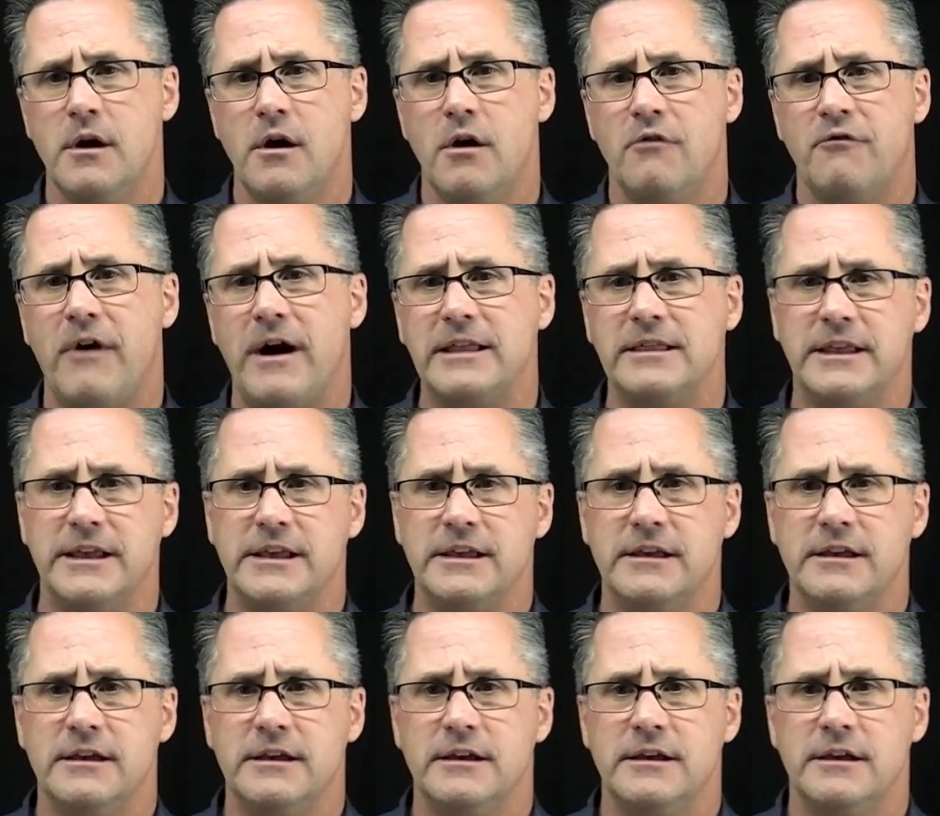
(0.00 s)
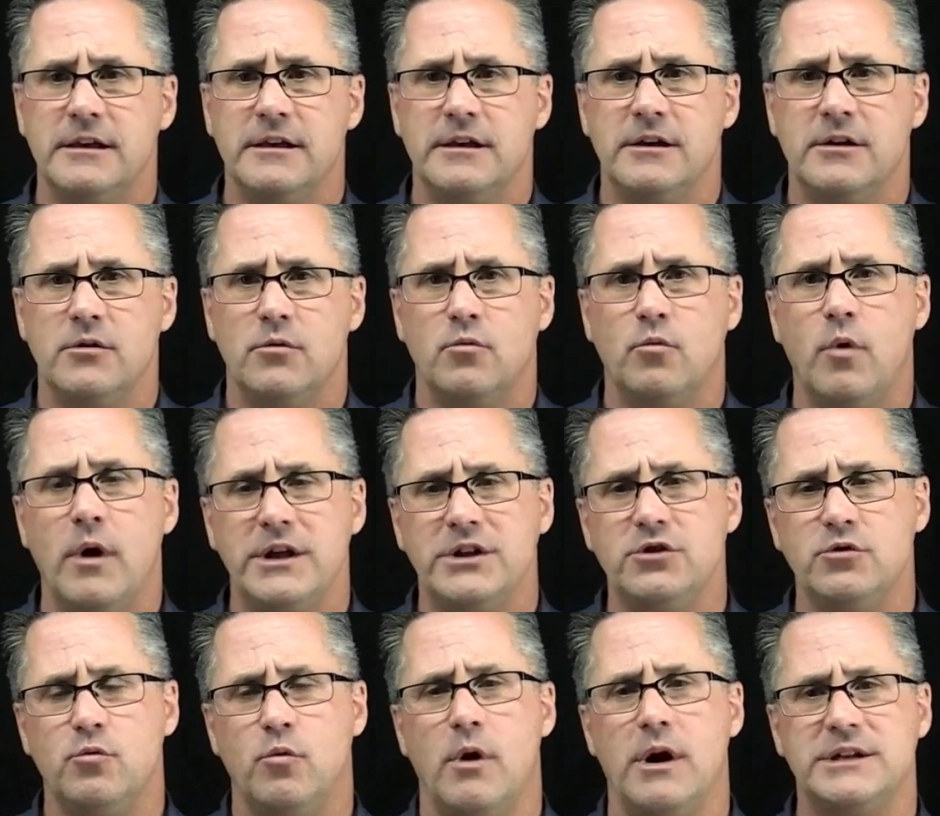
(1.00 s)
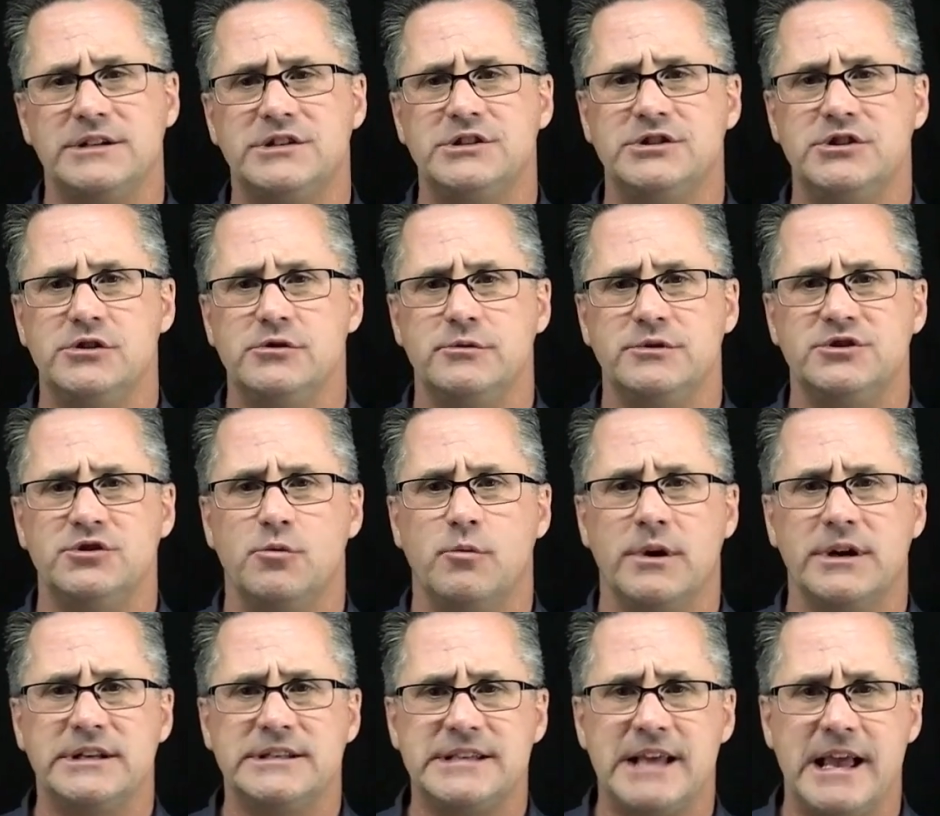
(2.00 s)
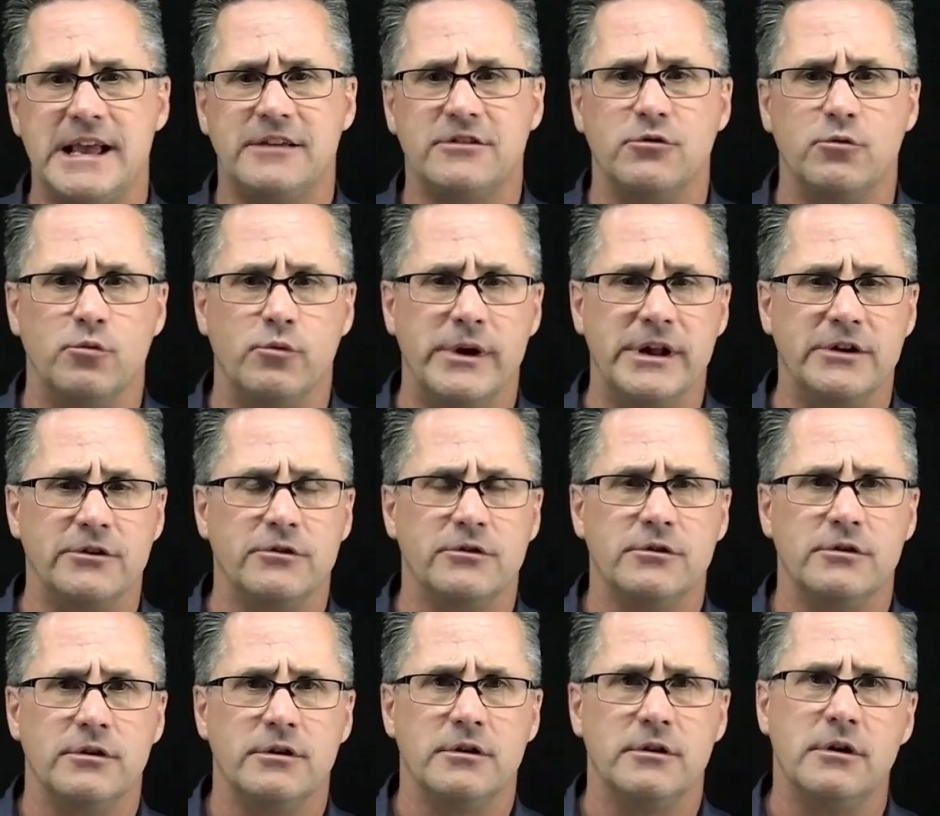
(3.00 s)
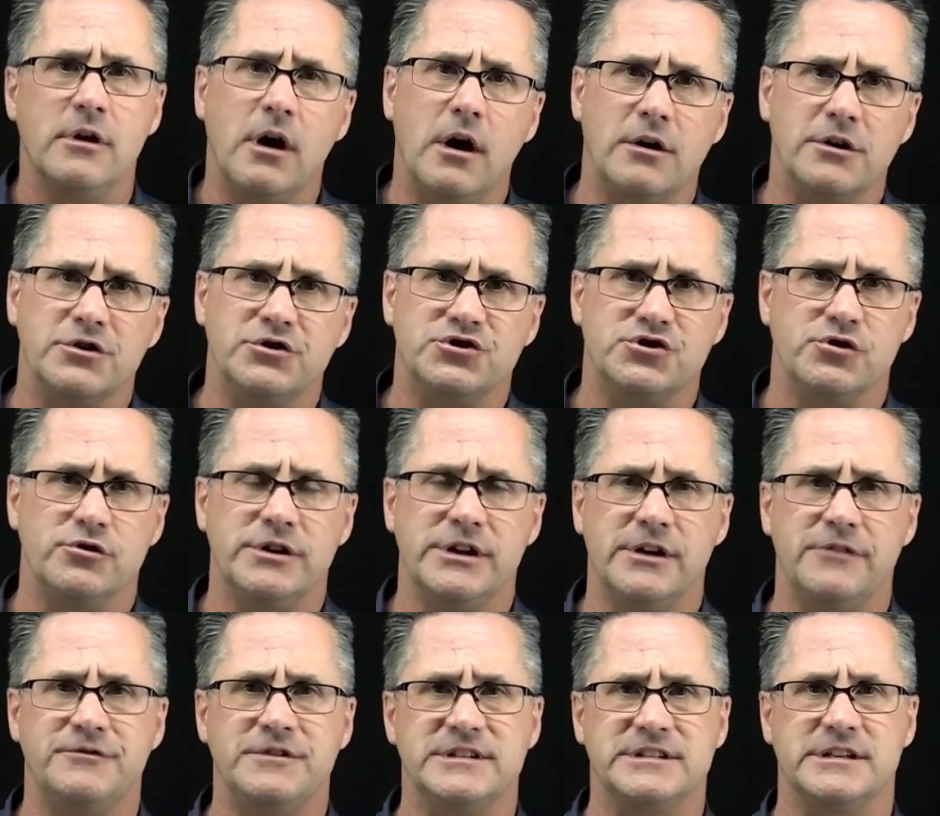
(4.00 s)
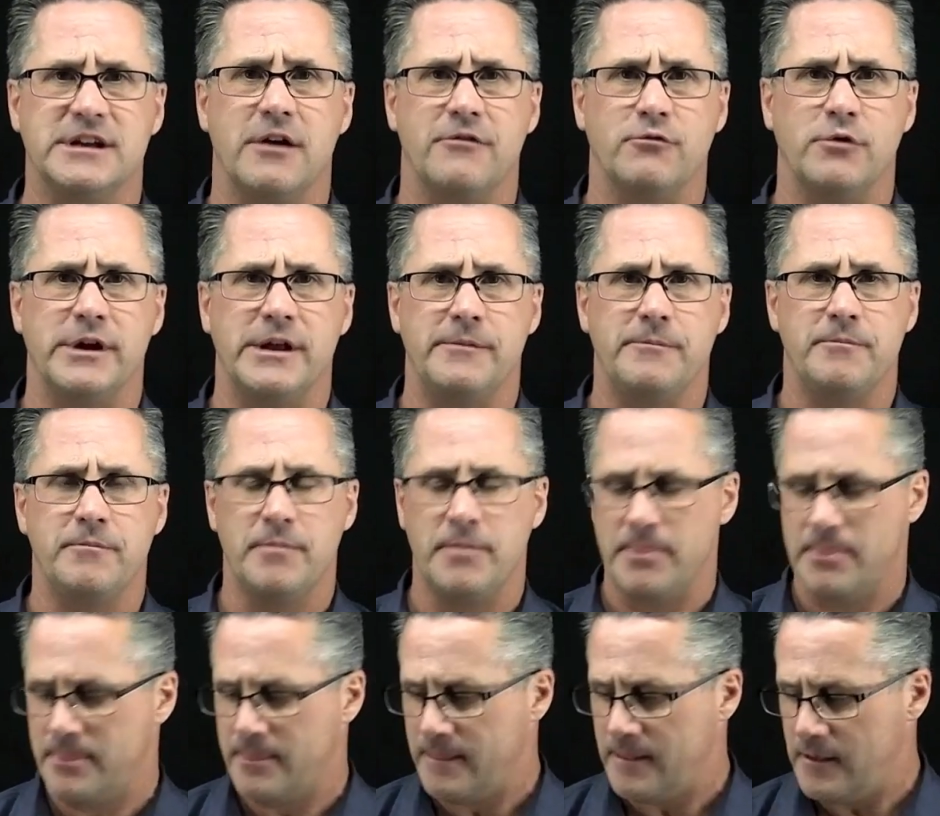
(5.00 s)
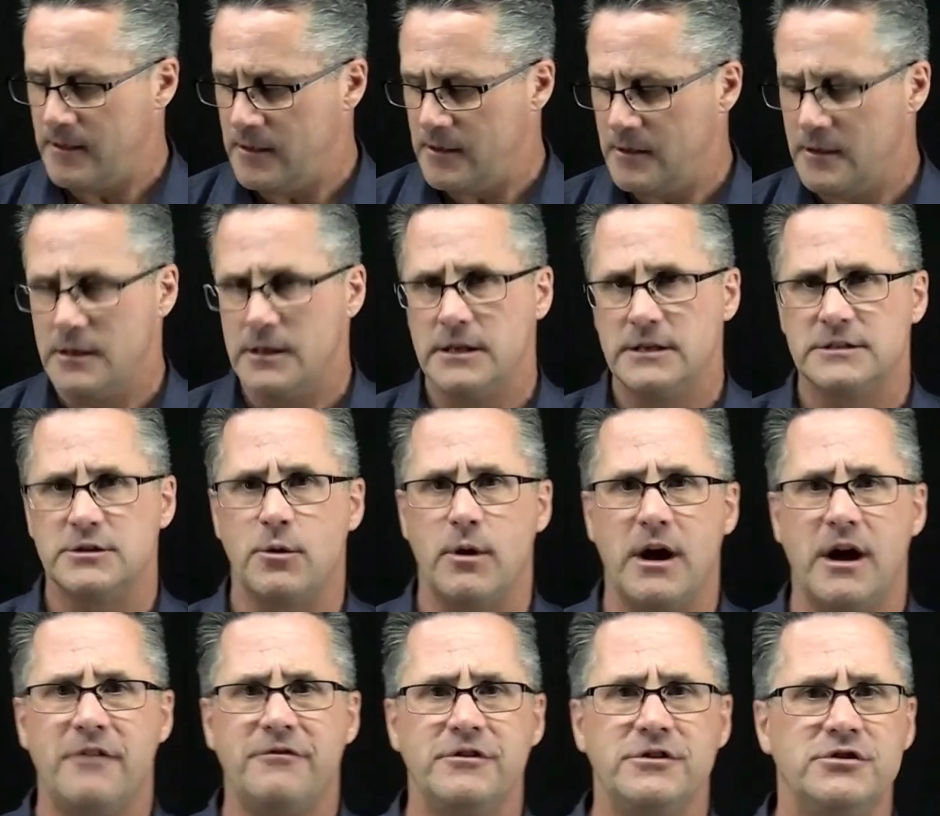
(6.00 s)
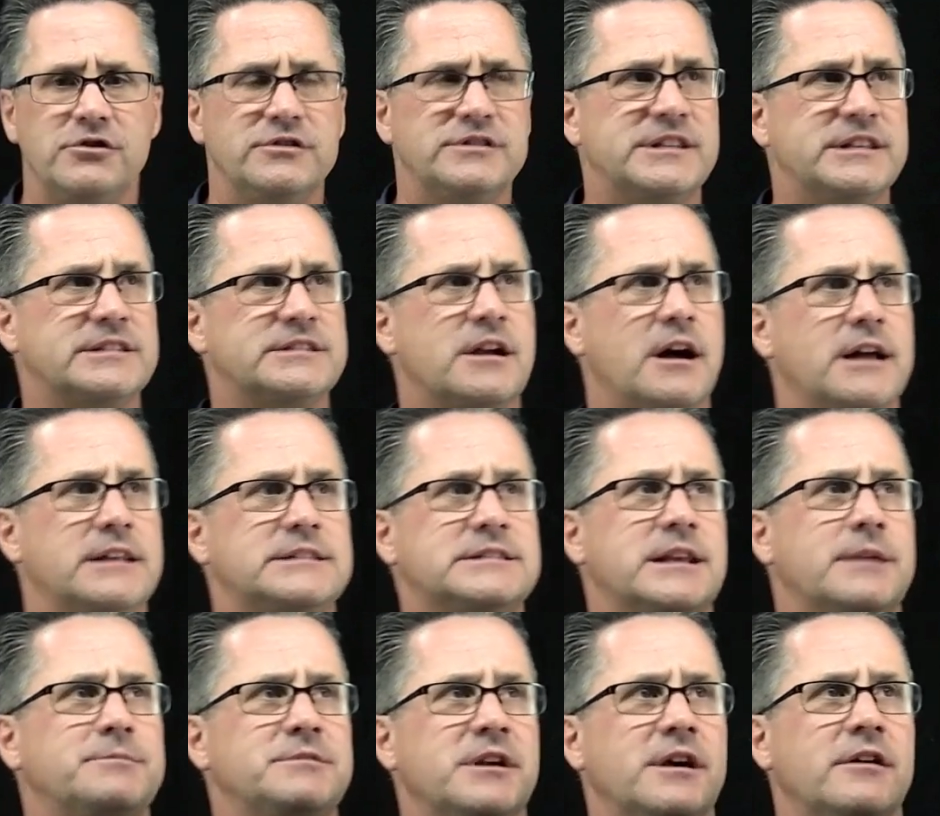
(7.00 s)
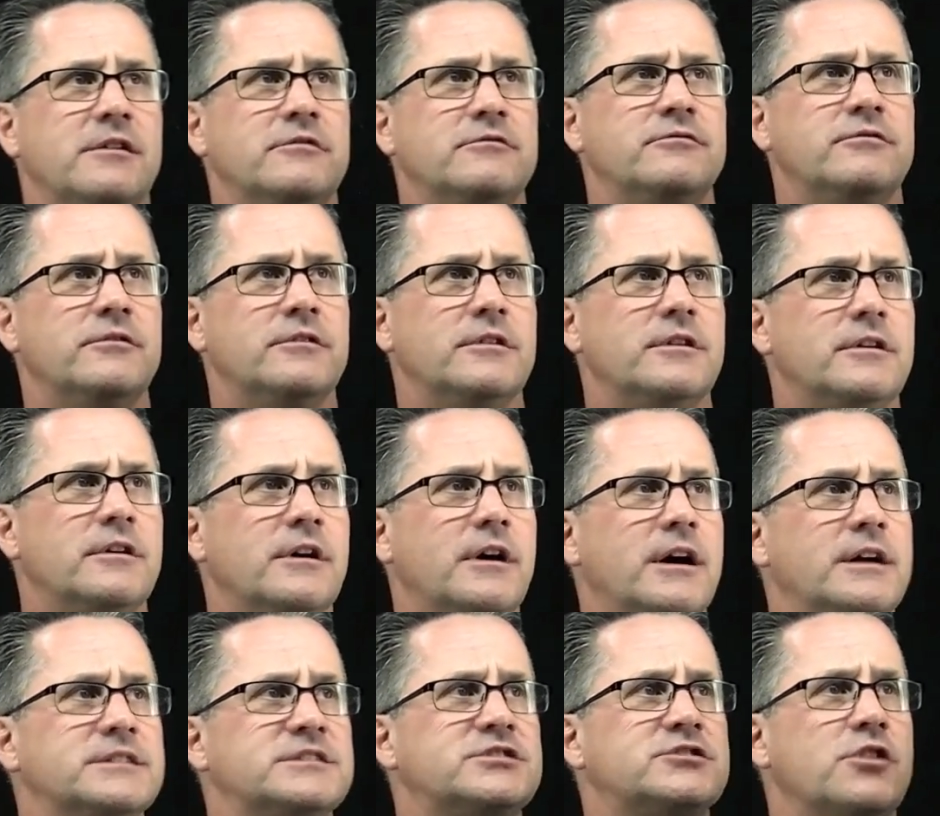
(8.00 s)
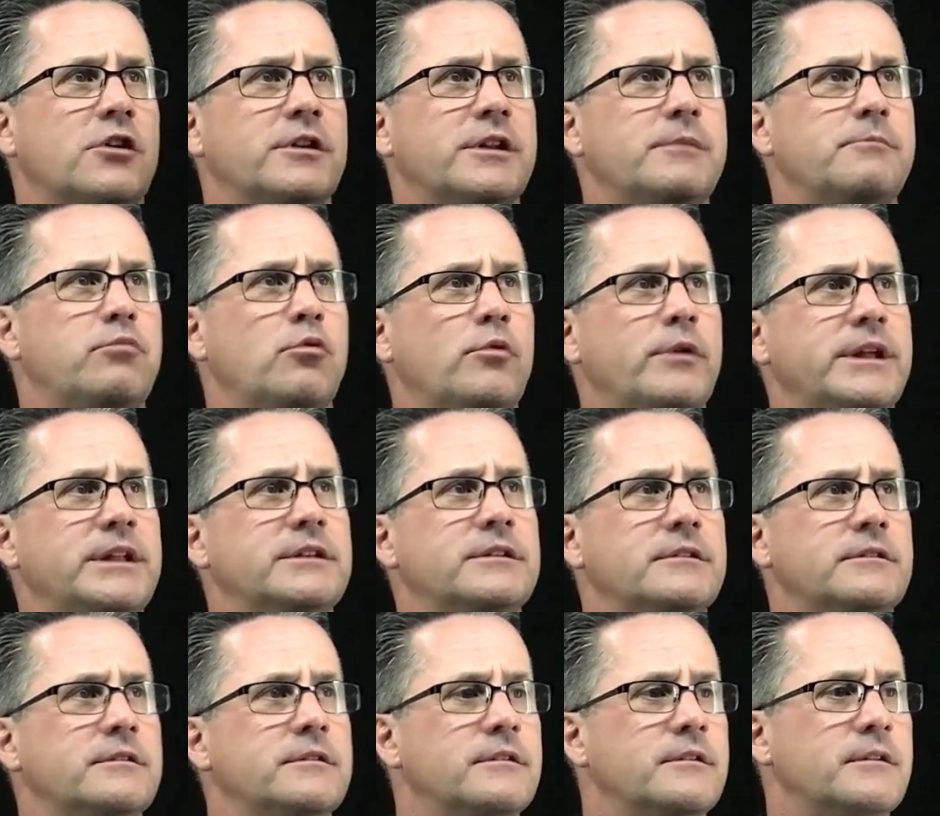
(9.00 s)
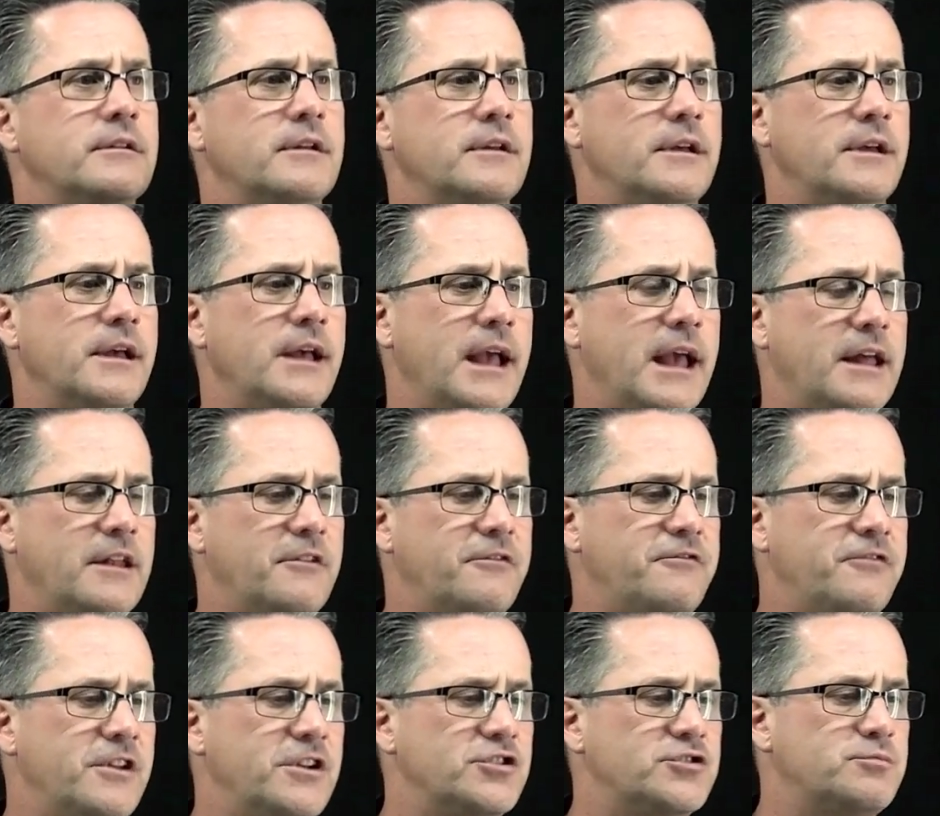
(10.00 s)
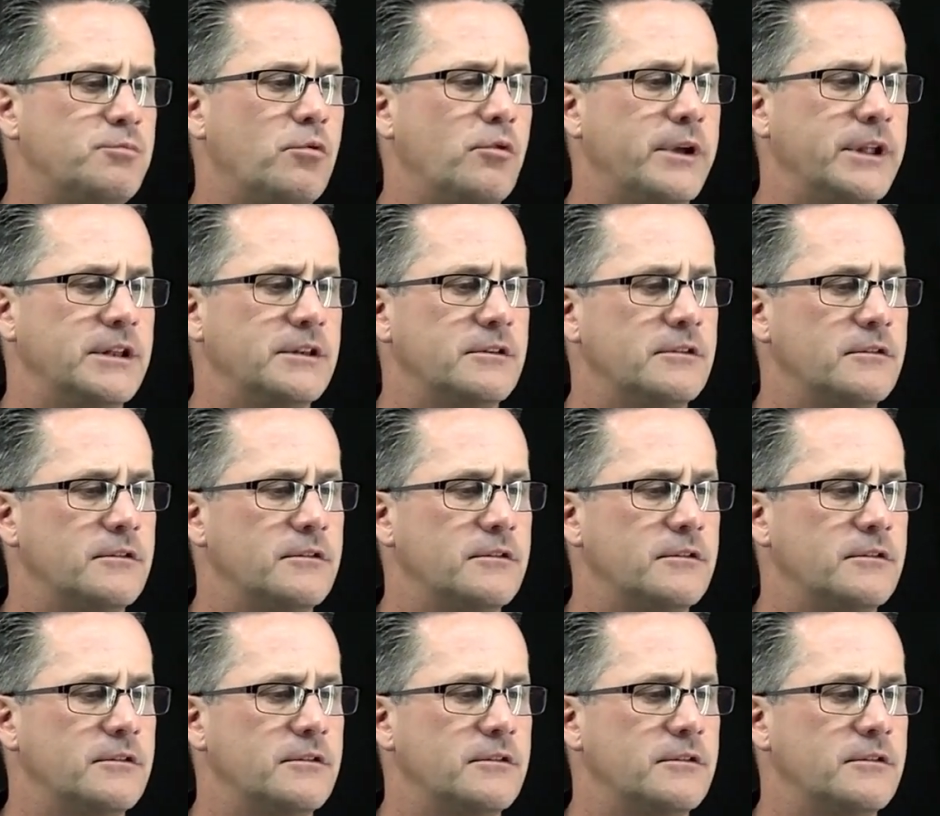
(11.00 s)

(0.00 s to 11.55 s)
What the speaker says: Finally, what you want to do is you want to take the reader on a journey of discovery. So I often use this concept of a starting point and a finish point.